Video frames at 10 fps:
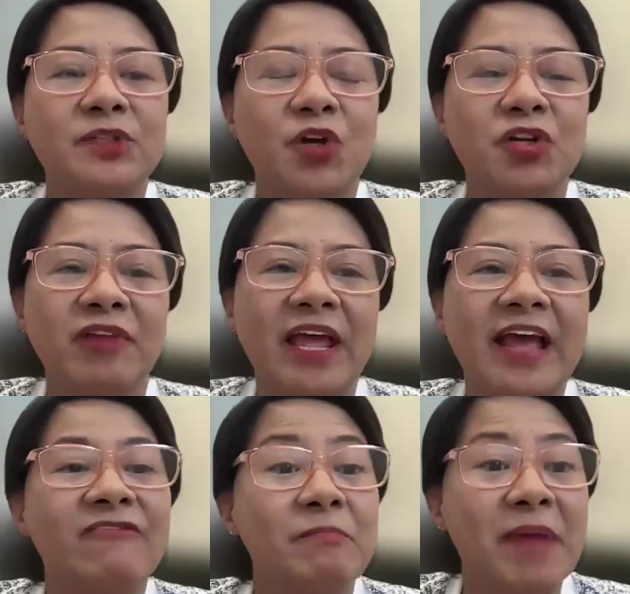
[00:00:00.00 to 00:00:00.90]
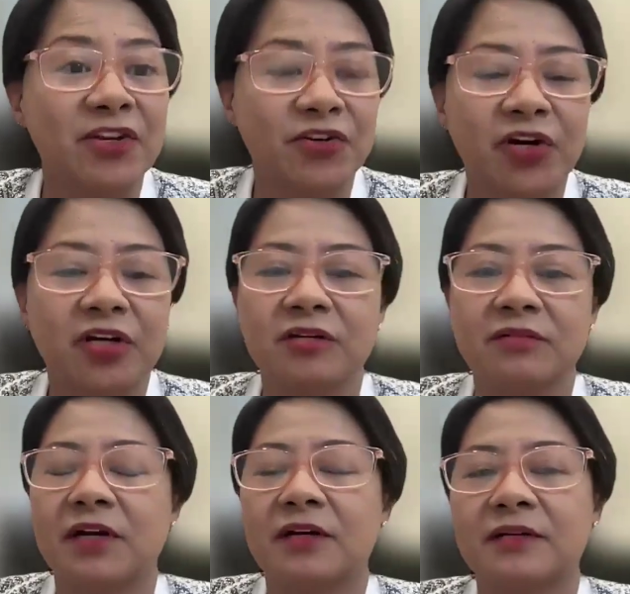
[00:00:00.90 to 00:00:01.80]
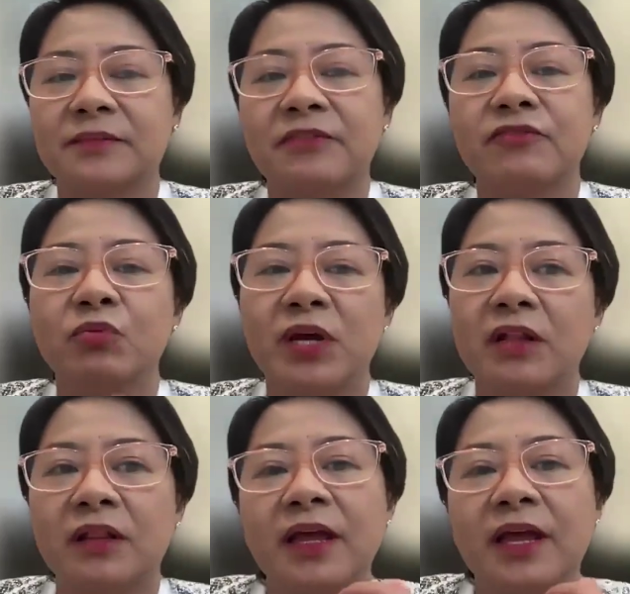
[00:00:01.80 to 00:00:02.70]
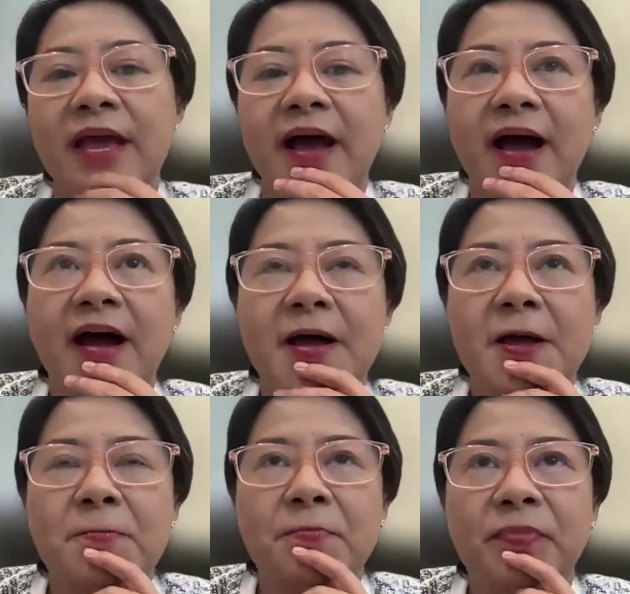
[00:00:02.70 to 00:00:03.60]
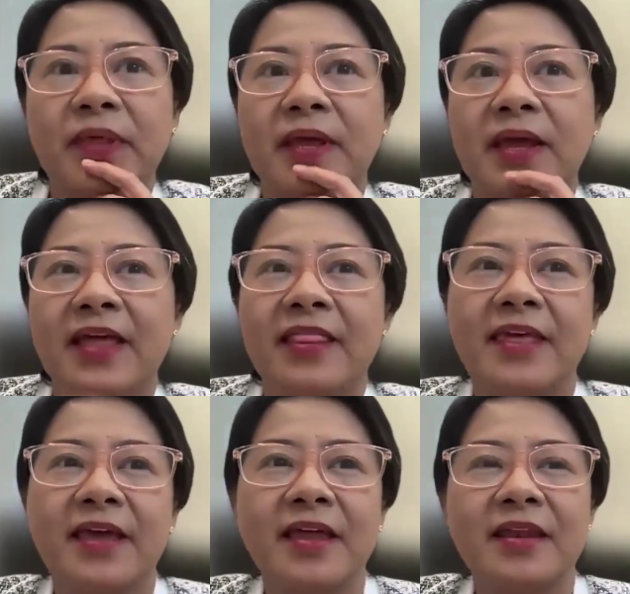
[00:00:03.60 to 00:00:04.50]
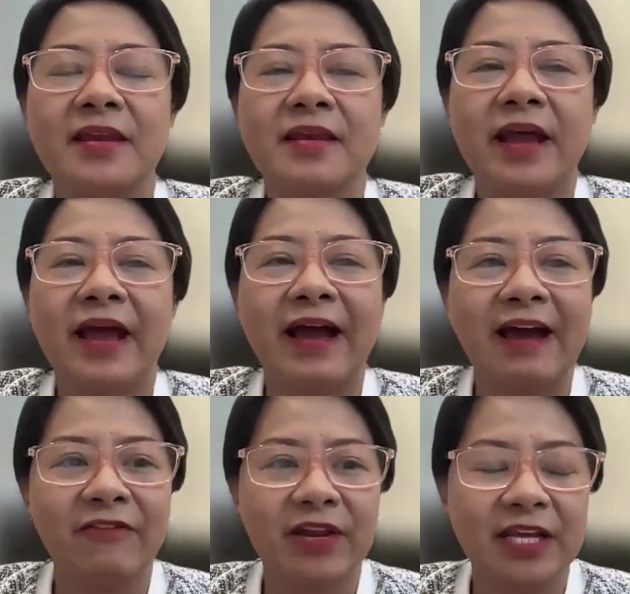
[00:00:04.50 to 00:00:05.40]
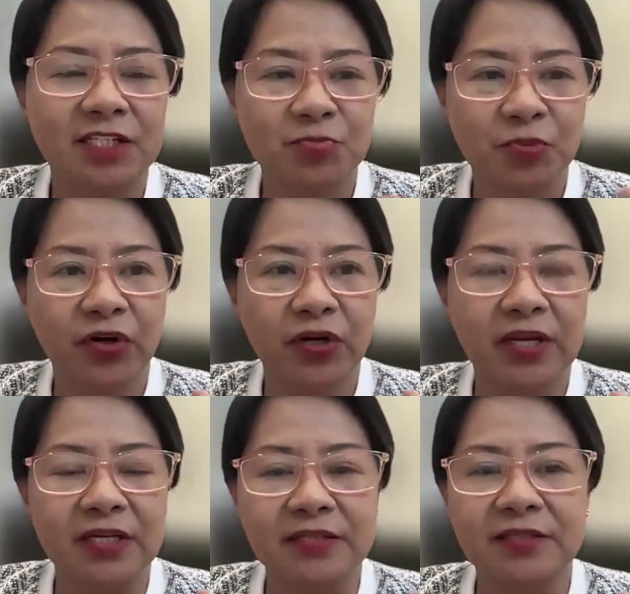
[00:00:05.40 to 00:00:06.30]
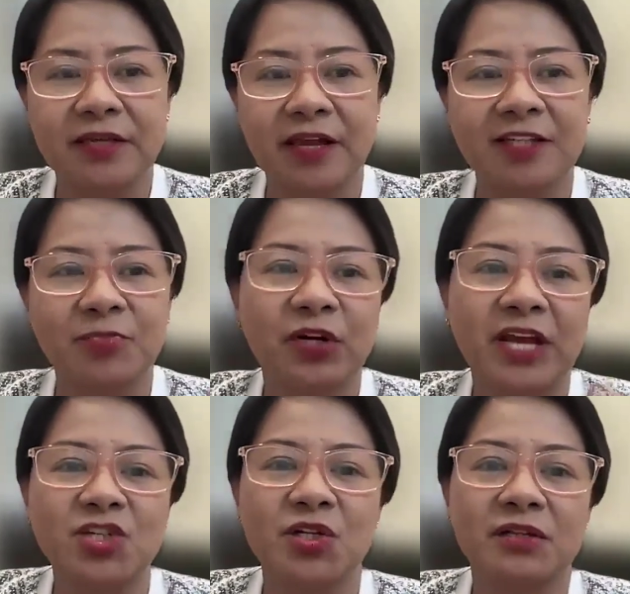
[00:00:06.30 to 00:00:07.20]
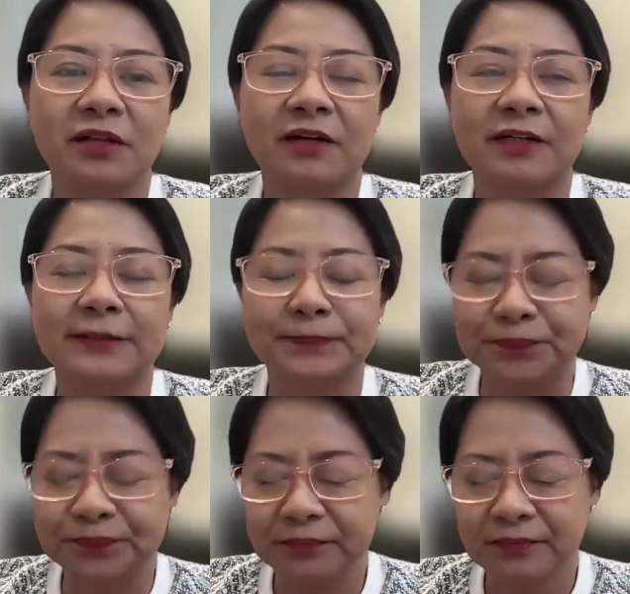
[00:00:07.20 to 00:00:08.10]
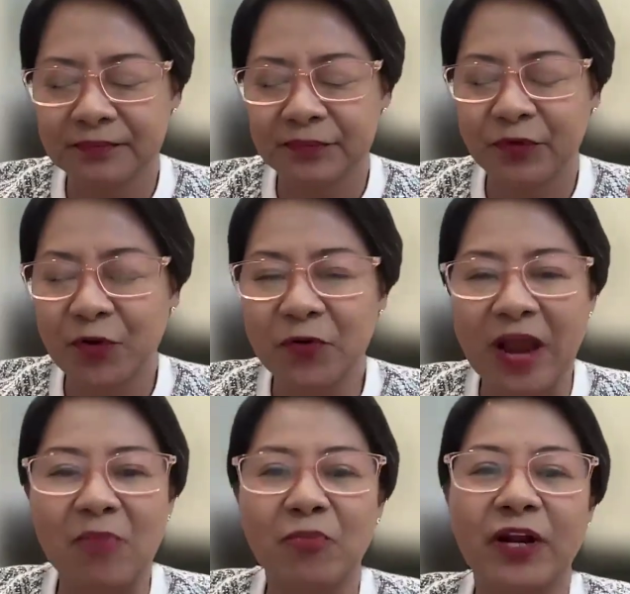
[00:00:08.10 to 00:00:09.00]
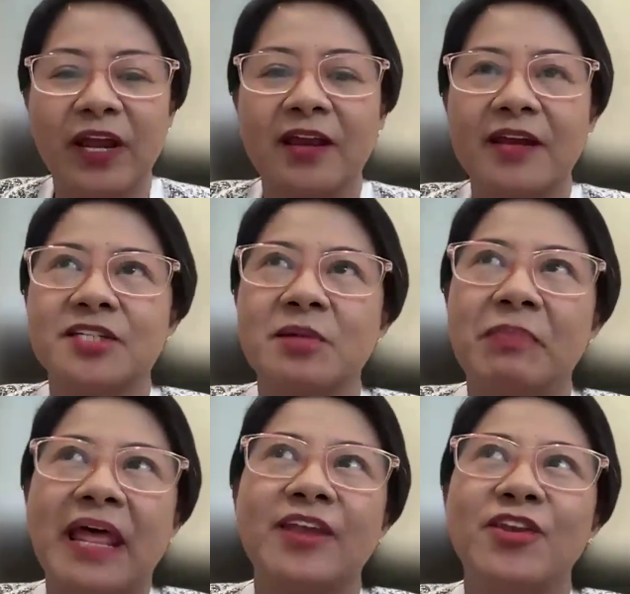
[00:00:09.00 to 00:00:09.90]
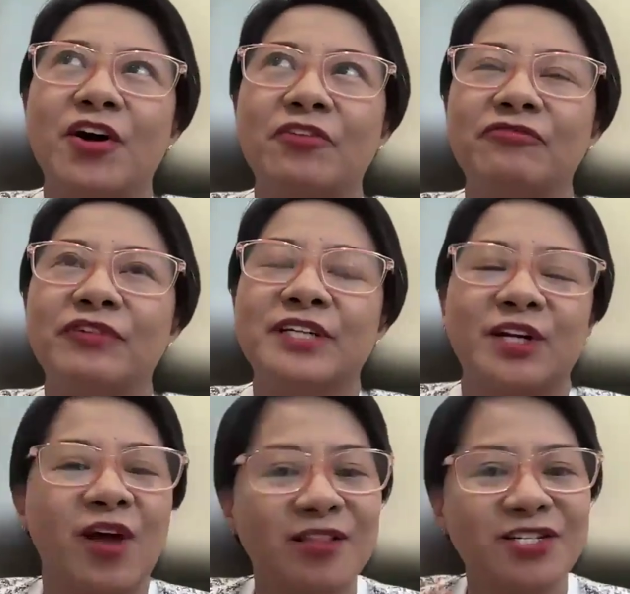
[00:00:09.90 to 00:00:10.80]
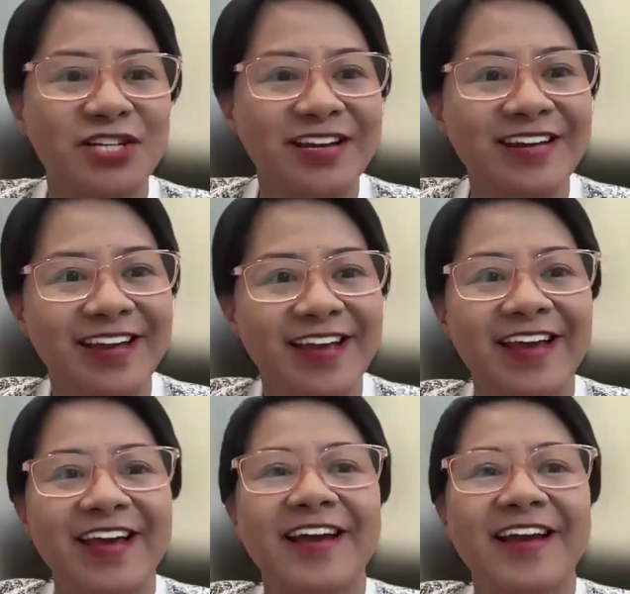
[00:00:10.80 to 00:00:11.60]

sort of like have a mentor, if you will, um, and then have an experiential program wherein there's a blend of technology,